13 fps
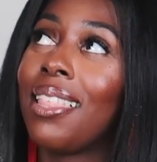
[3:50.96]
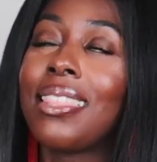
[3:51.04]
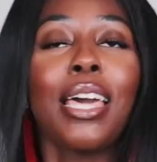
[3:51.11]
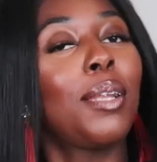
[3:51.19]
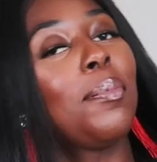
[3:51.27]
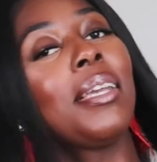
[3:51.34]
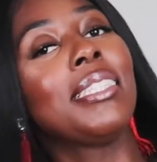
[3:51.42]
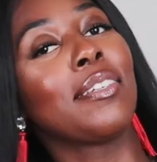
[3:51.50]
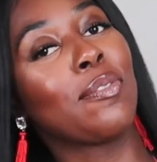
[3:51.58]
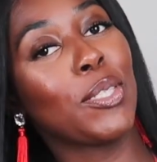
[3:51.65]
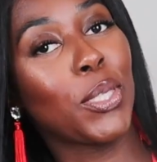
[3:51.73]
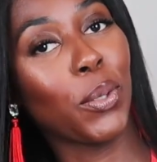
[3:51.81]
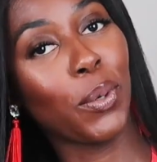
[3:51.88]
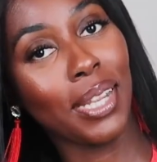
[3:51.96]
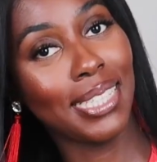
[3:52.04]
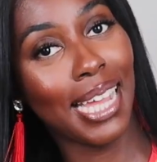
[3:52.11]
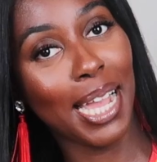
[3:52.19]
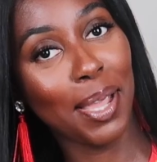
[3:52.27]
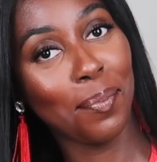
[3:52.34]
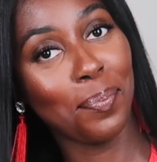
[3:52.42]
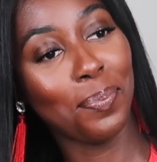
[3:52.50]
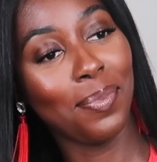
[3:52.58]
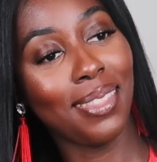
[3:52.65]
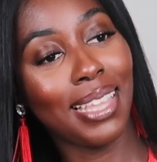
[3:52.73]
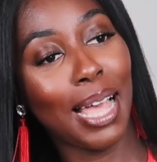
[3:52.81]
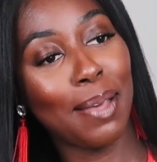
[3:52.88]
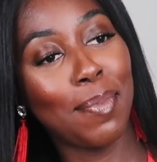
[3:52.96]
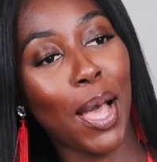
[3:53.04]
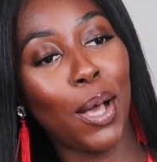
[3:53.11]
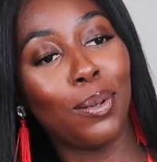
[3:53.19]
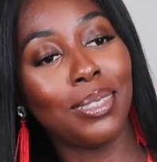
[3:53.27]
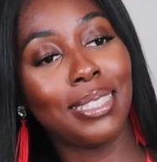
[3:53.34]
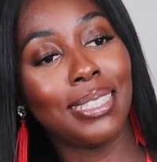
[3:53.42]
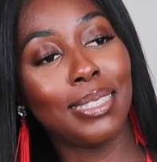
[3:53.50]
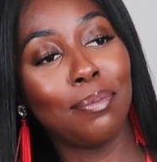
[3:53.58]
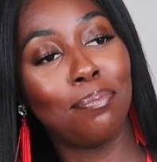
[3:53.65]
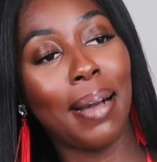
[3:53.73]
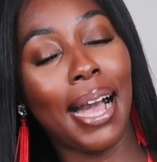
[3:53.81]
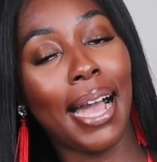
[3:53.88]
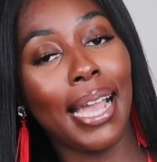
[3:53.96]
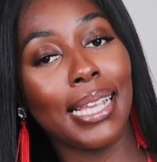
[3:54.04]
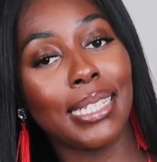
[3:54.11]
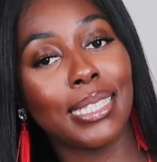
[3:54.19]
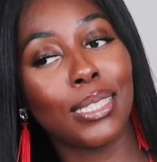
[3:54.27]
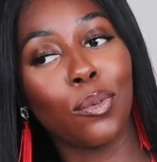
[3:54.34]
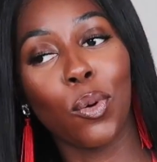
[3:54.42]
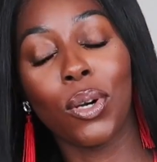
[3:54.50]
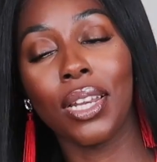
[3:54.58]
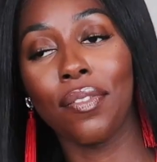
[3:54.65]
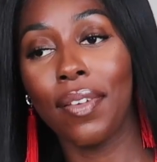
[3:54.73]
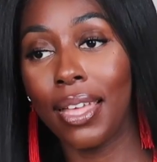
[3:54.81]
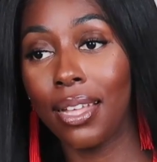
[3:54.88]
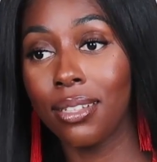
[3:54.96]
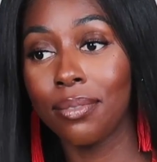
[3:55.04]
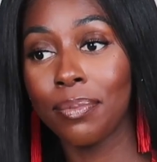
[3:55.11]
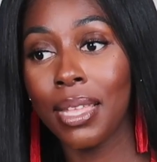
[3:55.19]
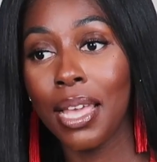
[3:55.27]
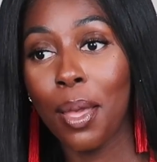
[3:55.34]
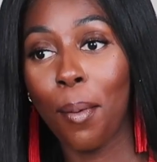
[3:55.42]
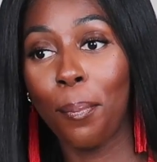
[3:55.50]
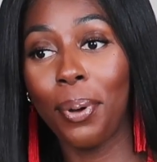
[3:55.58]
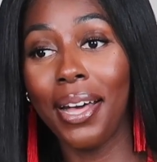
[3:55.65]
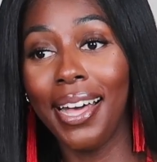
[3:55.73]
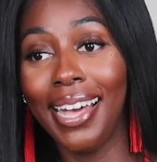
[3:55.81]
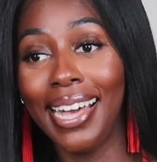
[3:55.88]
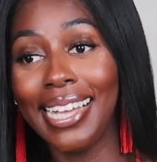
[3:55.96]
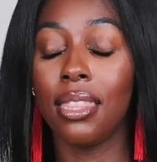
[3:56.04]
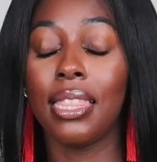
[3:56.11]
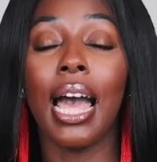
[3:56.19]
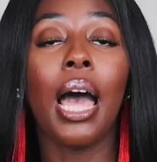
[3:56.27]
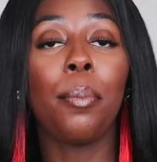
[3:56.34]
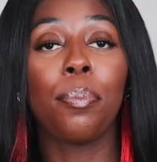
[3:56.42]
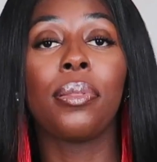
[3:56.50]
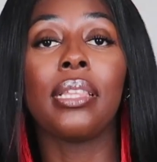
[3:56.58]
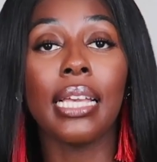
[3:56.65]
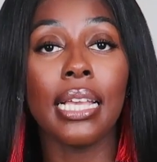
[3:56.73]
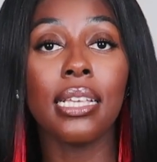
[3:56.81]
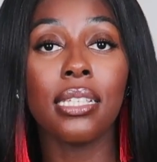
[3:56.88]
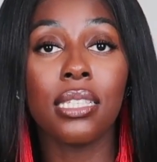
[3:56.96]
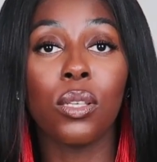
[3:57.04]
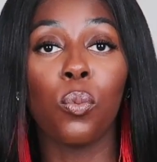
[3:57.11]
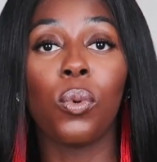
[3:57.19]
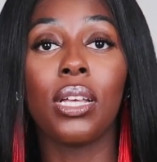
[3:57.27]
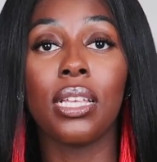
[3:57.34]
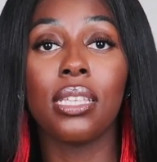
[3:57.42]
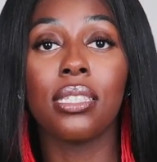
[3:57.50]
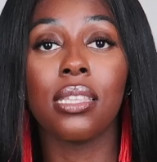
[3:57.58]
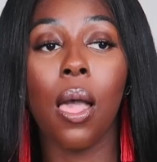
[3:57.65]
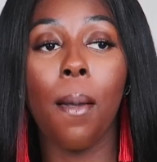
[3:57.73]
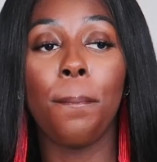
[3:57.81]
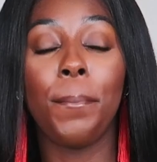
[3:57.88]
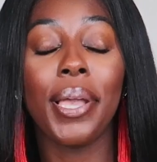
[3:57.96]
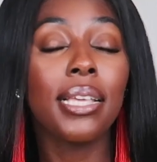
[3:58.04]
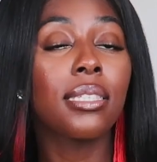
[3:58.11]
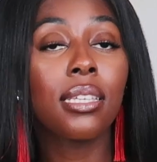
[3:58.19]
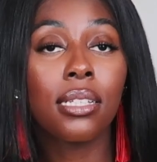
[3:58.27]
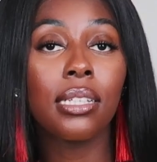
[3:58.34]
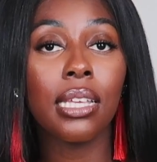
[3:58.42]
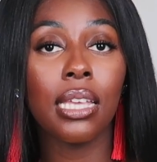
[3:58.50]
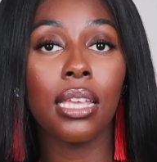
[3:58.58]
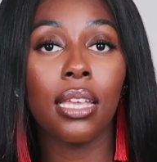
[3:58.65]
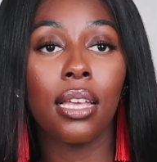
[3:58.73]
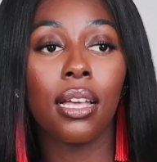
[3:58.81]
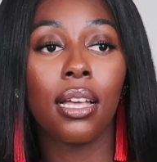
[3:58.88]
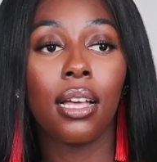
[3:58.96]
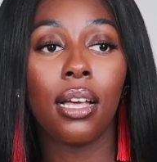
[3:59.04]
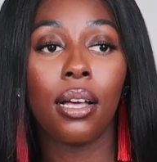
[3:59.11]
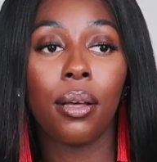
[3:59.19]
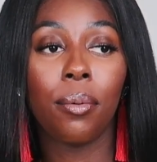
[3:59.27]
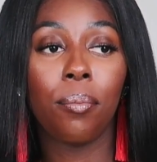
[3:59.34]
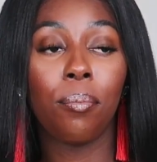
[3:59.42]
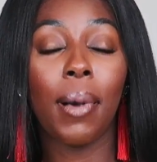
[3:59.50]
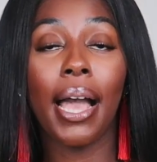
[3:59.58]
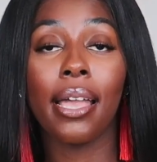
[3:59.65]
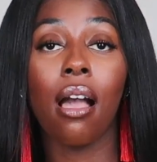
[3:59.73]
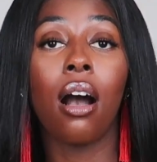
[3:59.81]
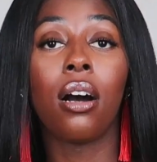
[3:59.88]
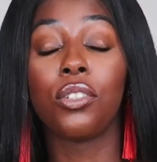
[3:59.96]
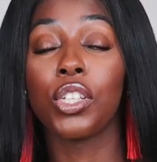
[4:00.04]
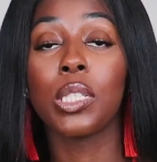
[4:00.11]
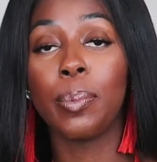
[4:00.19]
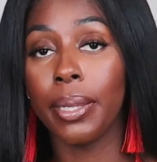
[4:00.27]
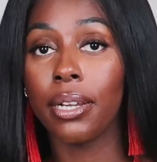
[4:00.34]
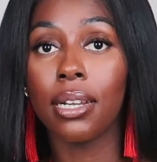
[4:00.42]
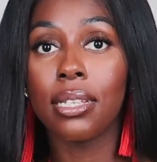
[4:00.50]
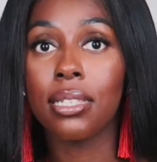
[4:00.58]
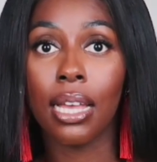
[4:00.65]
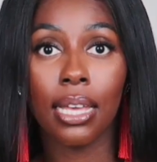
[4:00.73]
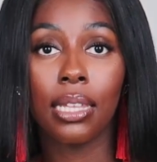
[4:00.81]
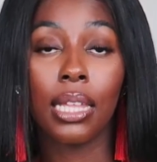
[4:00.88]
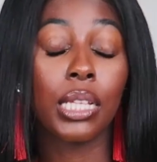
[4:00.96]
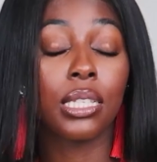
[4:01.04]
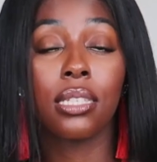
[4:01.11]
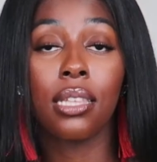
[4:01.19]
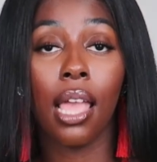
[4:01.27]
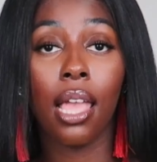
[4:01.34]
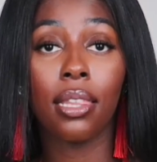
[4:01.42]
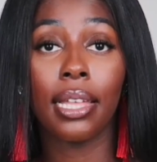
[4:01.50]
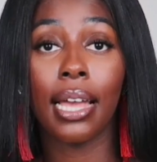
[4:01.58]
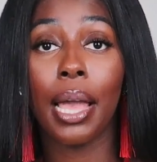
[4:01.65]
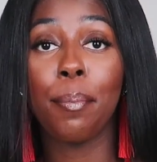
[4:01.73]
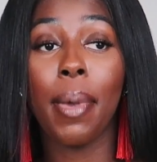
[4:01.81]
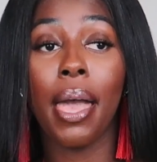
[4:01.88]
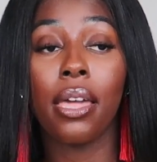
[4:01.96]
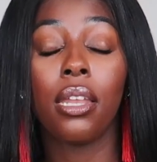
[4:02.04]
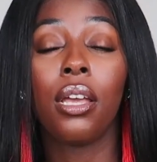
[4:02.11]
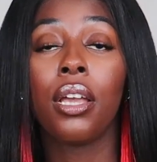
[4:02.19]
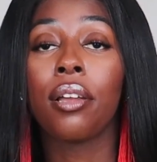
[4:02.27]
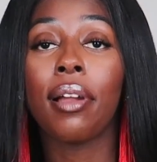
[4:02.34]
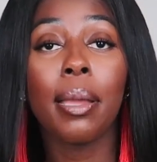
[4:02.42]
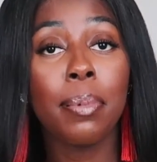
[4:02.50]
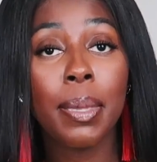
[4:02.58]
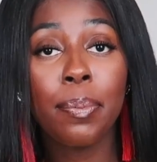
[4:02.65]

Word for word: that'll be a different story time about my sorority fail. But that place was basically my college experience, I like to say. Like, I met great